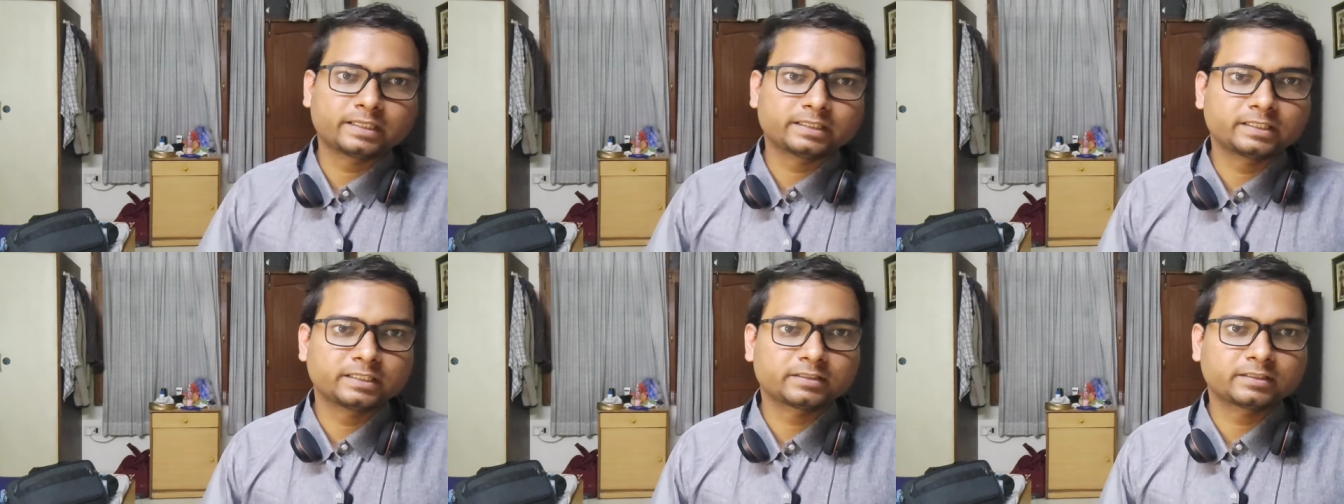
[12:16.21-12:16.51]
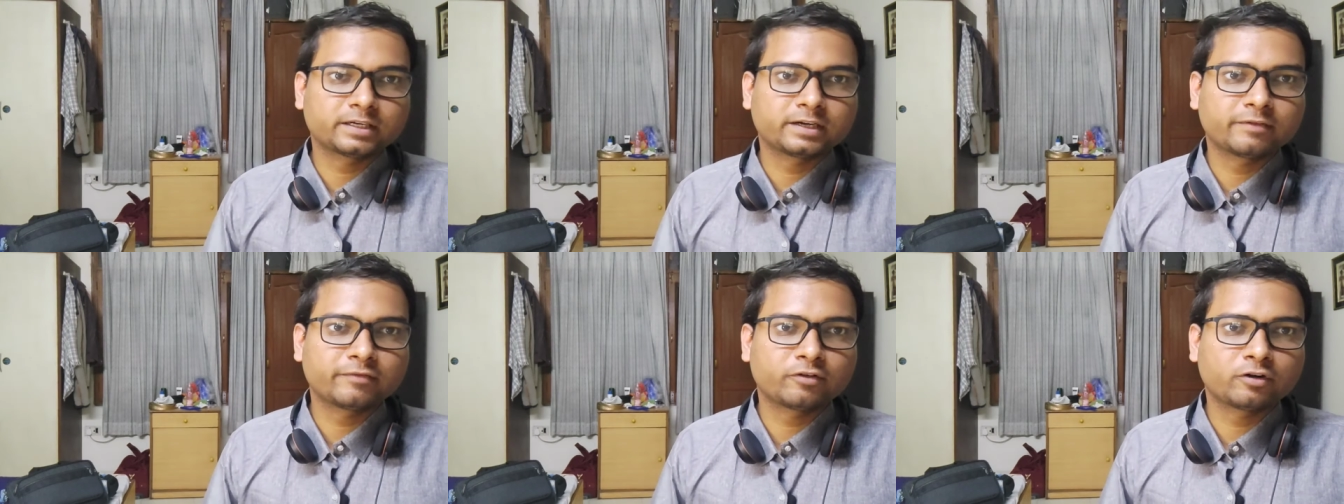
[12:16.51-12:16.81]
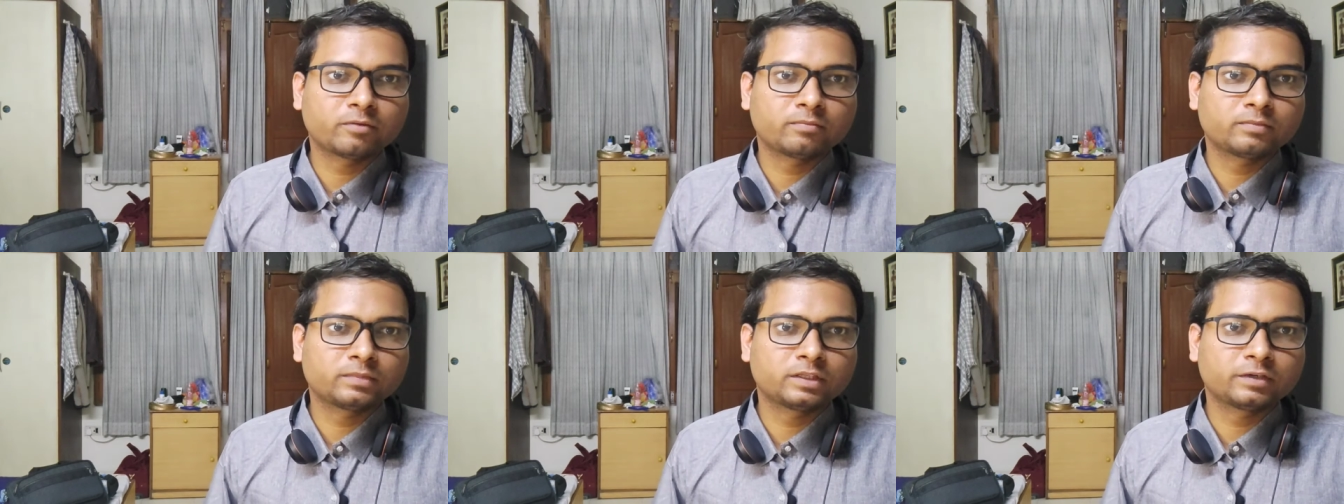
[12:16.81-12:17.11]
adjusted
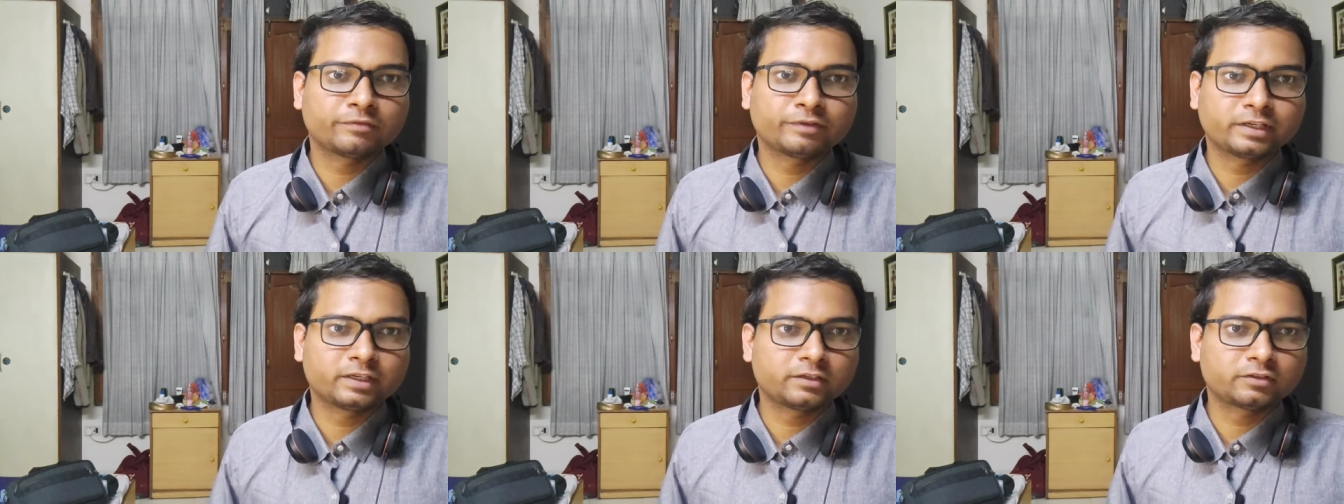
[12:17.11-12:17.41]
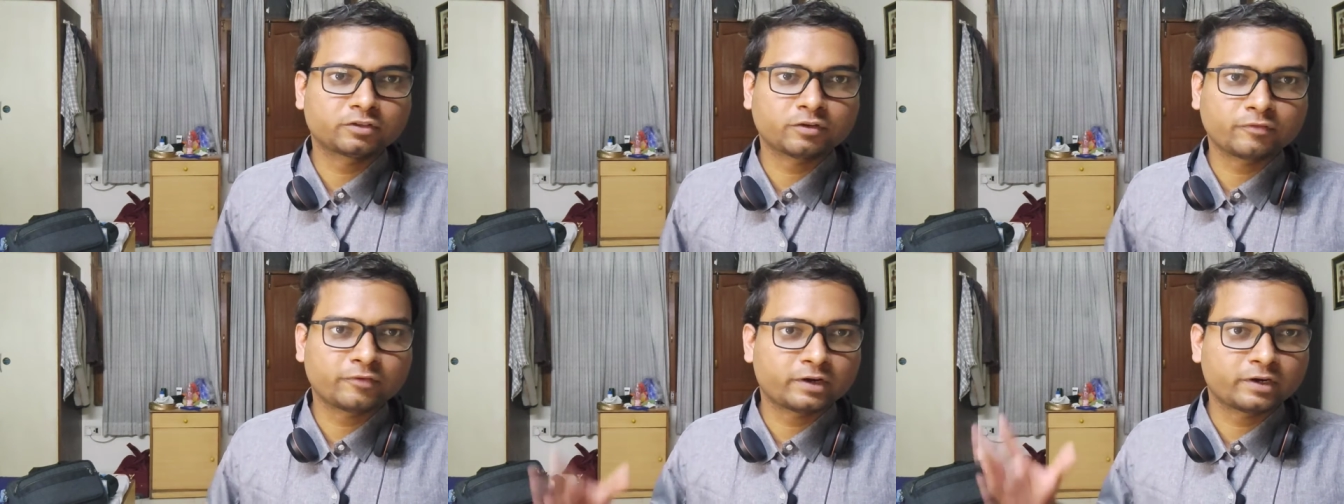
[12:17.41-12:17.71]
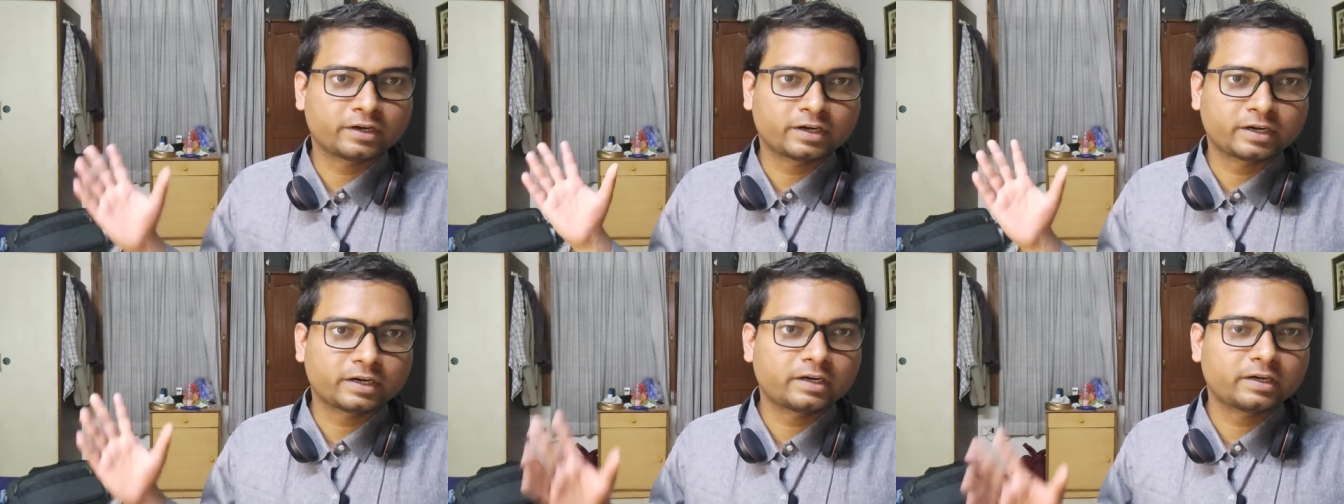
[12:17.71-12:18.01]
from the figures of
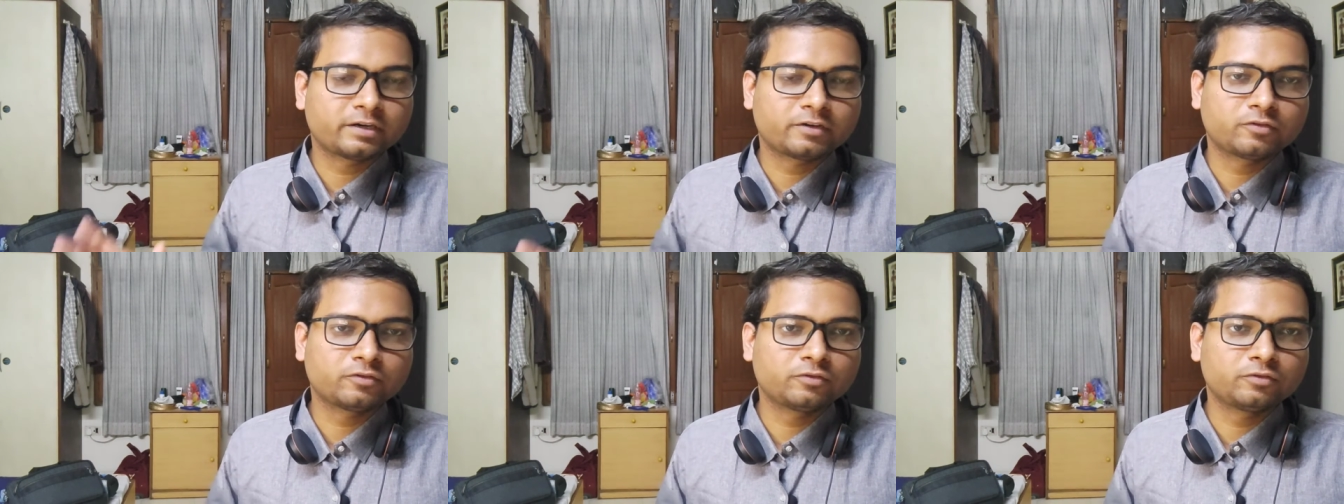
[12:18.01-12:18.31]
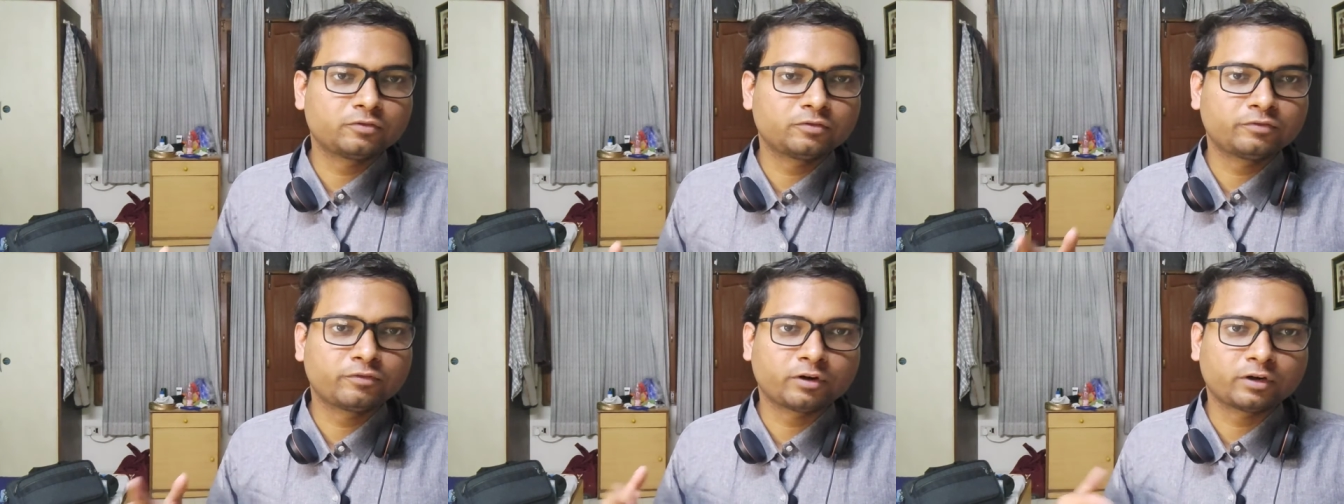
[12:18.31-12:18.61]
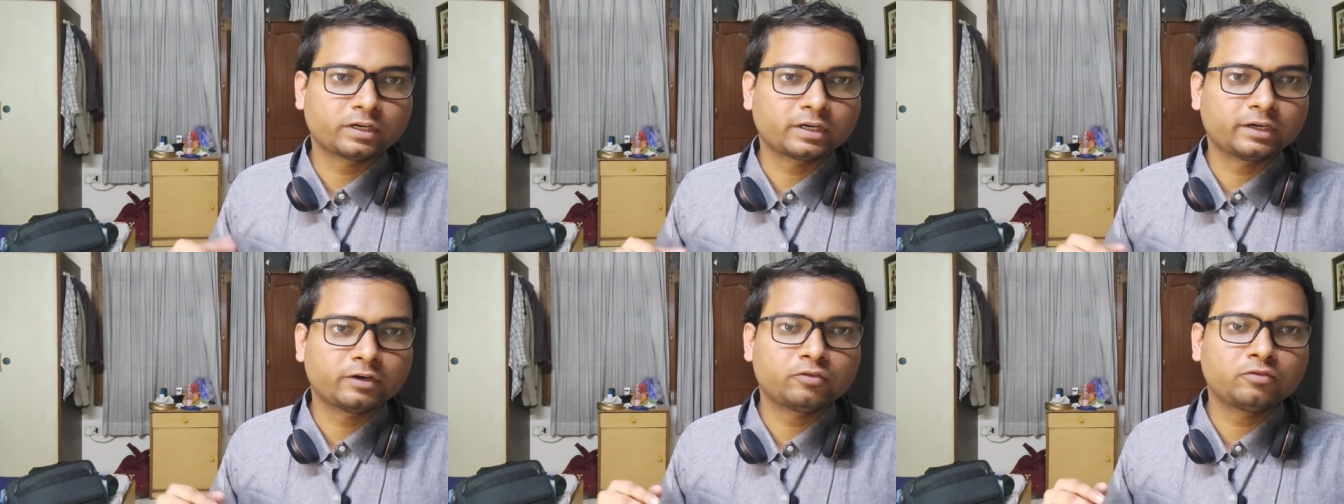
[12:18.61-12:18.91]
100 to
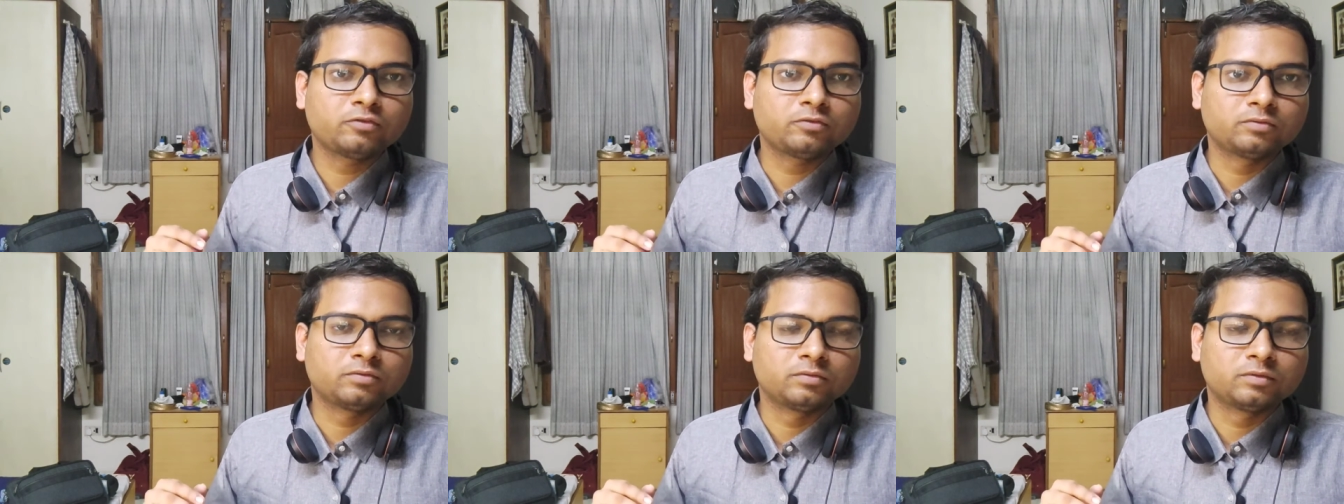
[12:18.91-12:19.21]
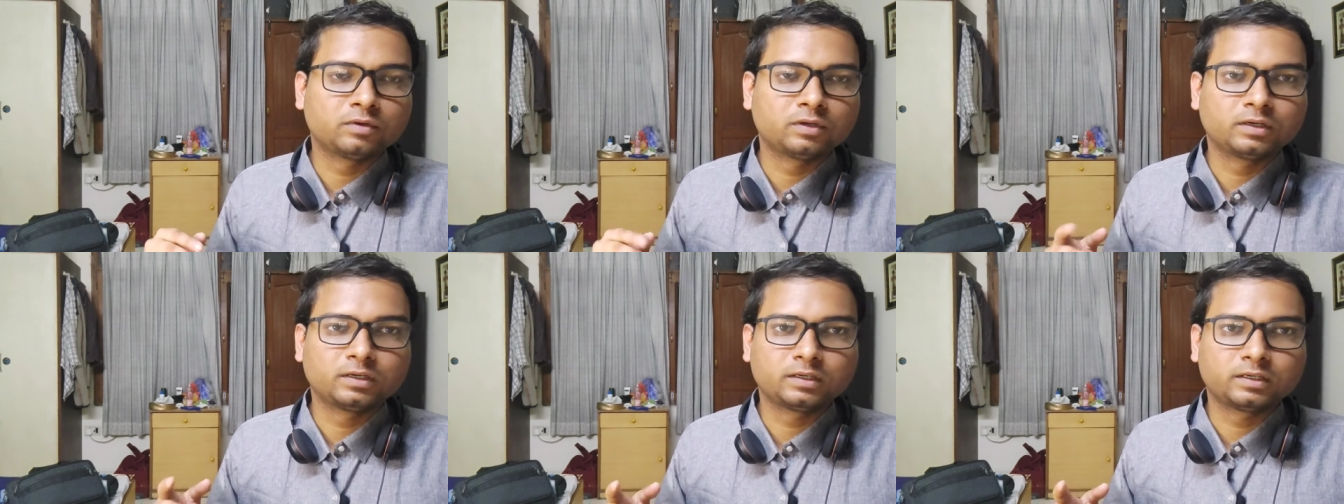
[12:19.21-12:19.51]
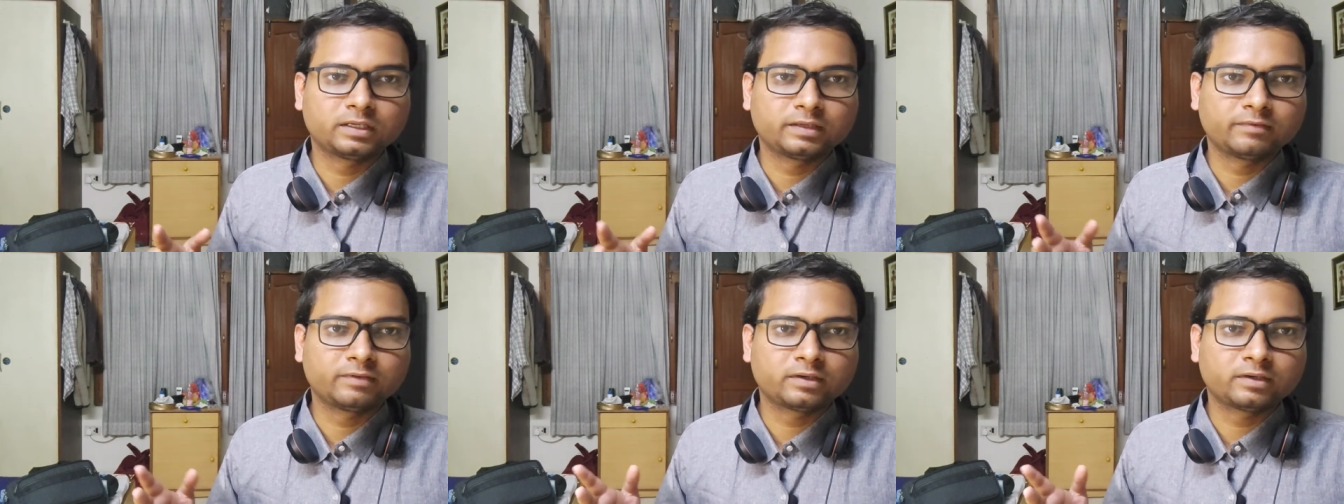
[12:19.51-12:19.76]
42 uh,